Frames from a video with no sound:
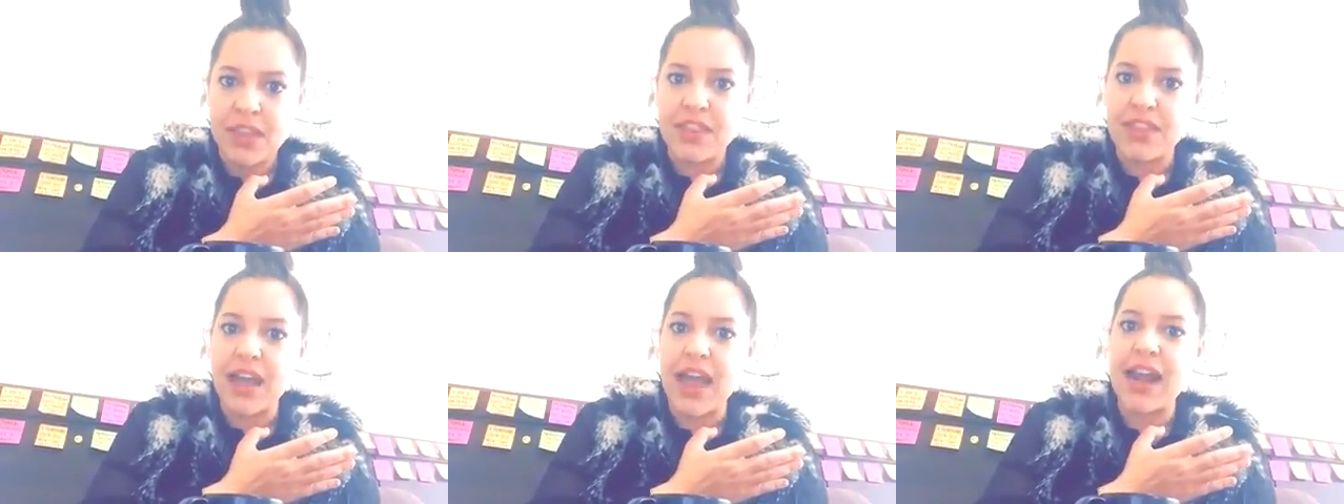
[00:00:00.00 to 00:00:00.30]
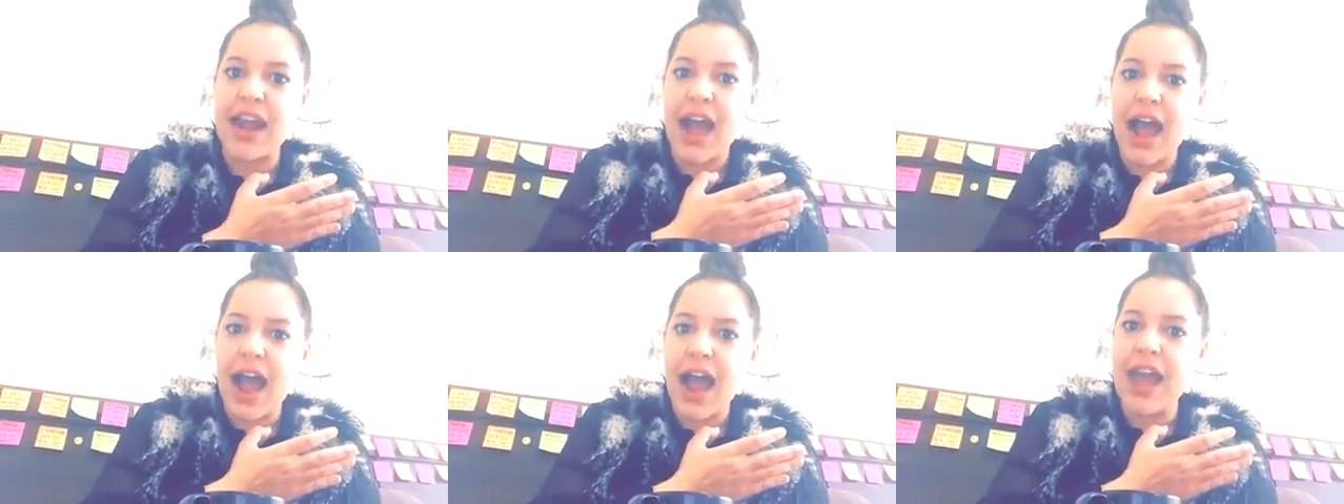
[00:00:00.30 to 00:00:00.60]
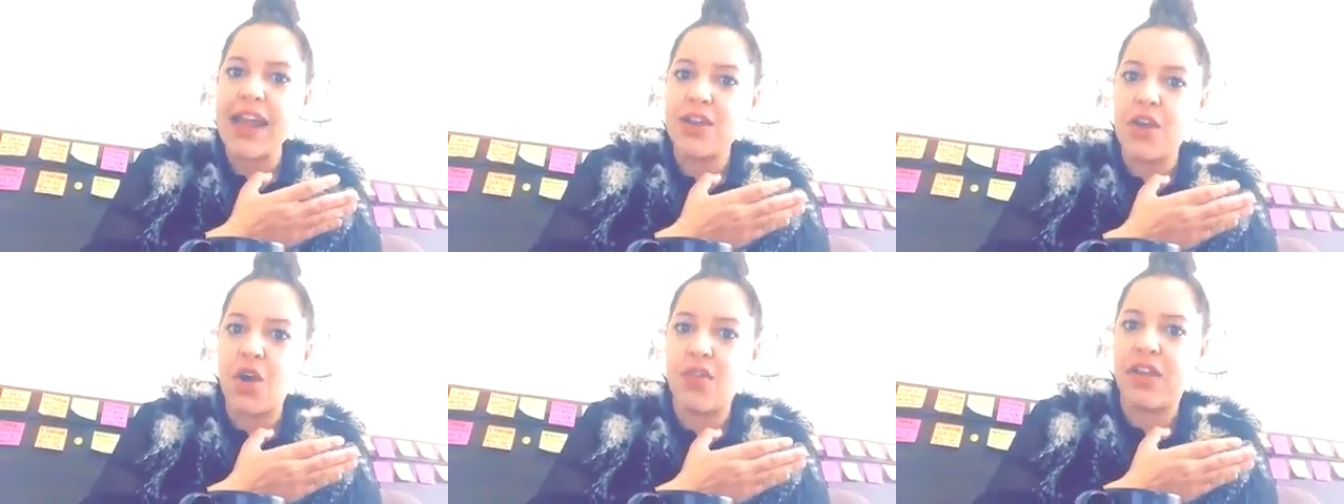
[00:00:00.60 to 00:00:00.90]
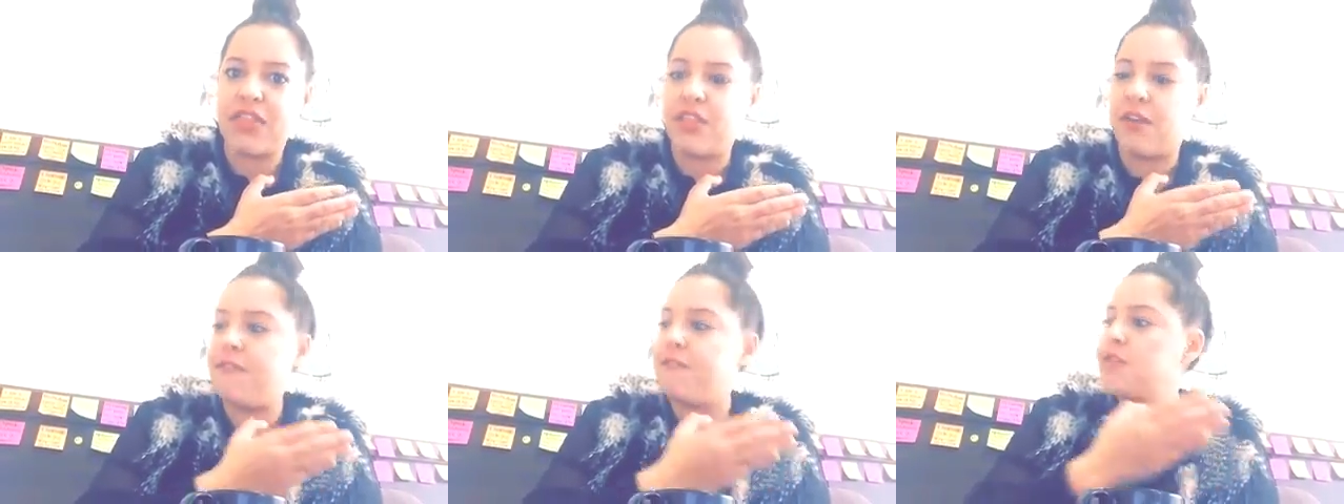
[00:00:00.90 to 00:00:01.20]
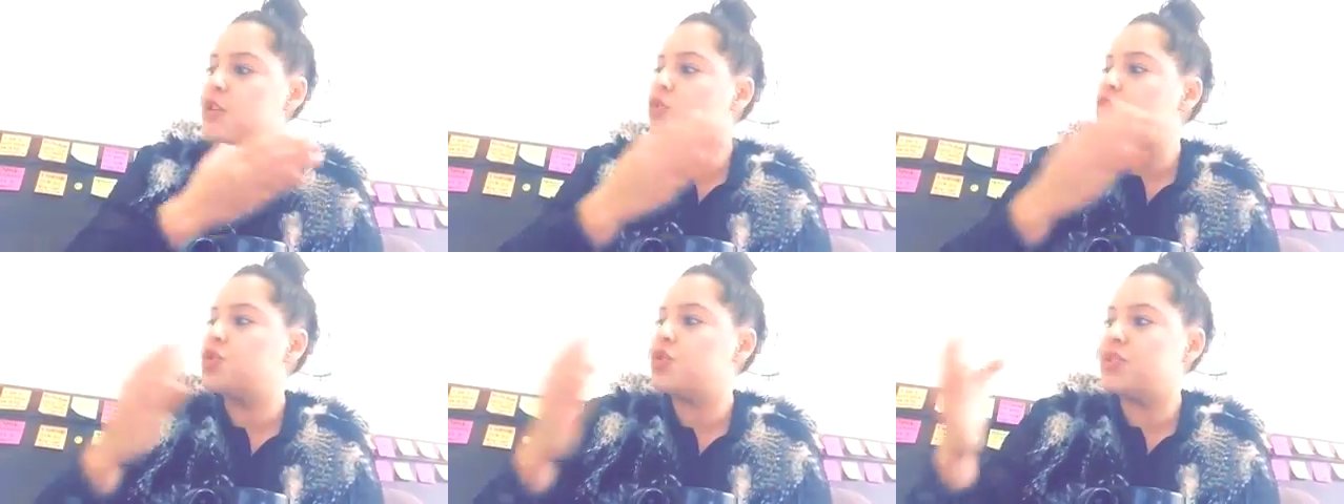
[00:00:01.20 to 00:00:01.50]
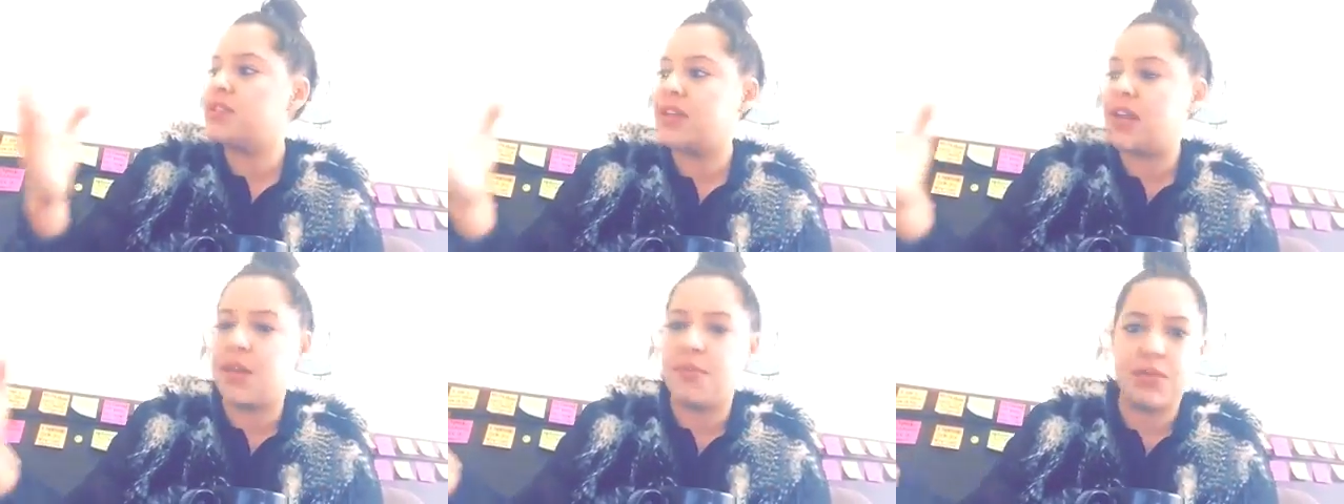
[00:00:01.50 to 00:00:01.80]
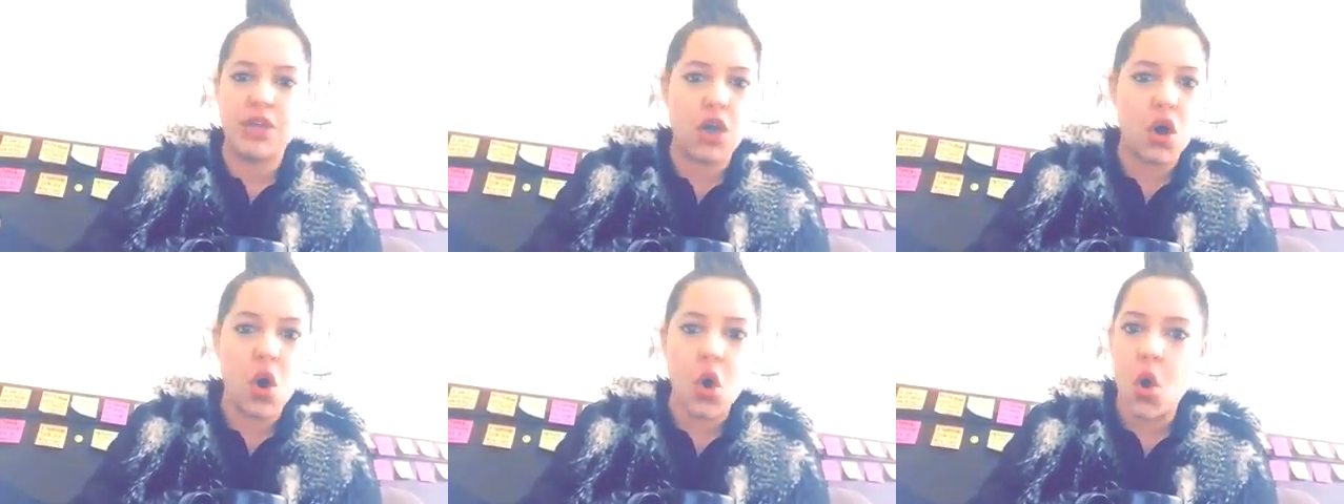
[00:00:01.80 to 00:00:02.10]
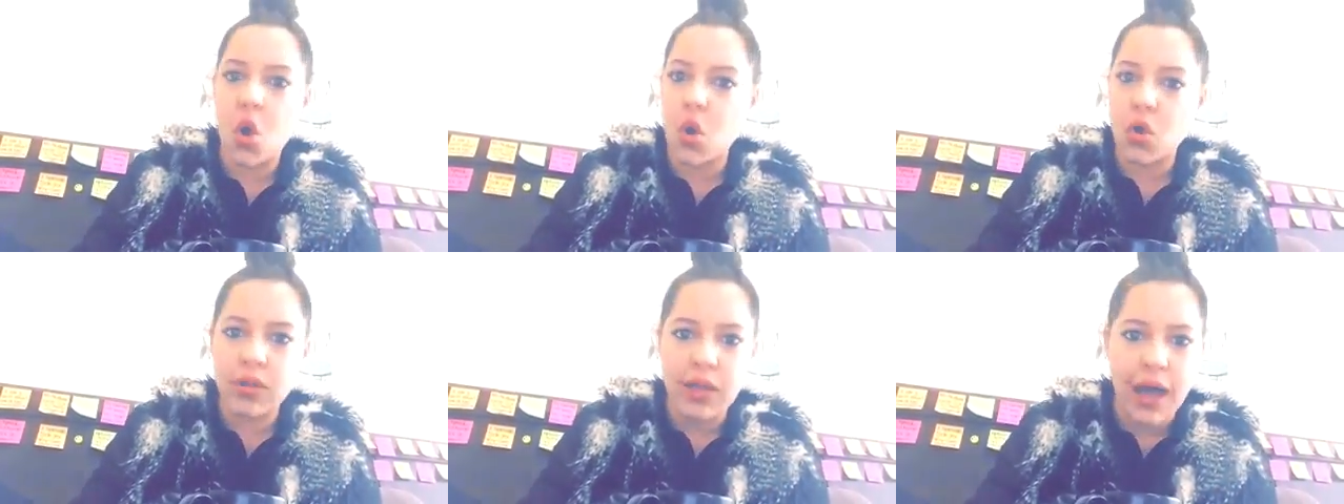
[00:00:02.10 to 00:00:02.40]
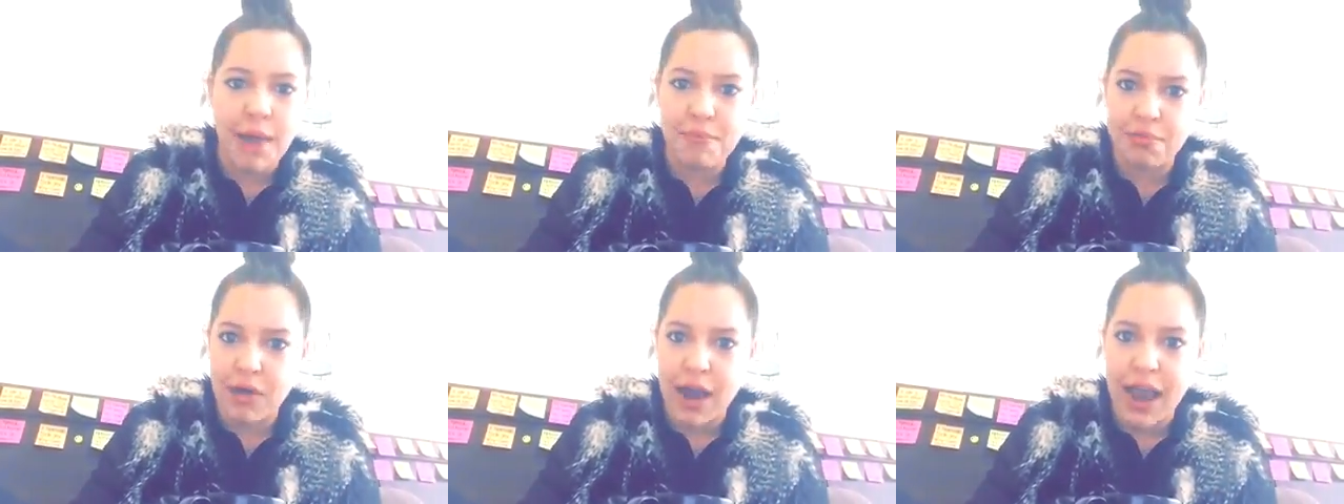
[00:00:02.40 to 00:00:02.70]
that I know that the future is going to be a whole lot